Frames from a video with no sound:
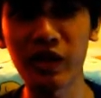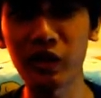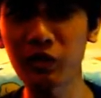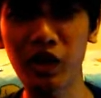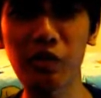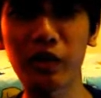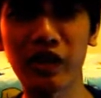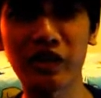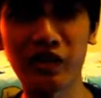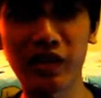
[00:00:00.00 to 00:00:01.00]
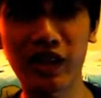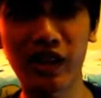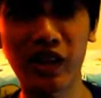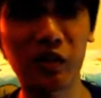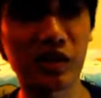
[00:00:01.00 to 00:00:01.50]
you don't care about anything
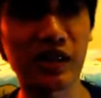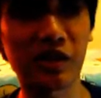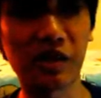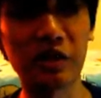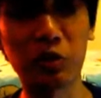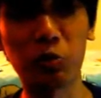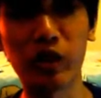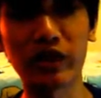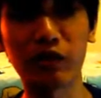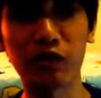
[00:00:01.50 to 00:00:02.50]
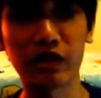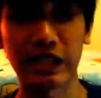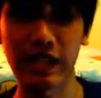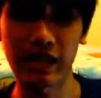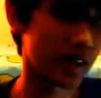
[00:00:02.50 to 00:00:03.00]
and I was literally just waiting for it
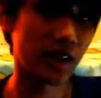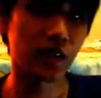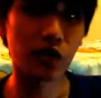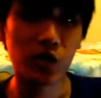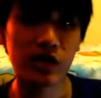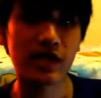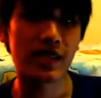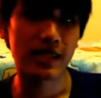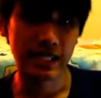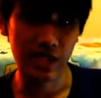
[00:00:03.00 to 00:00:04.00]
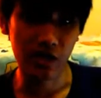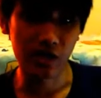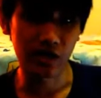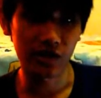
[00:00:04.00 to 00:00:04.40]
to end and of course it's not scary